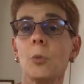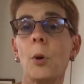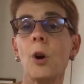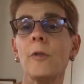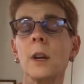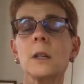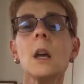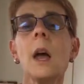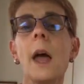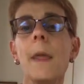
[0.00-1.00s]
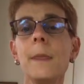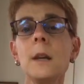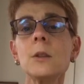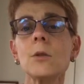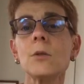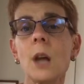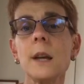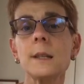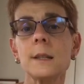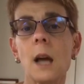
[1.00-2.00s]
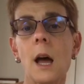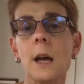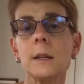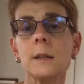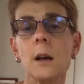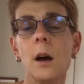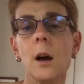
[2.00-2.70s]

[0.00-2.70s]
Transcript: So perfect. And these are nice size.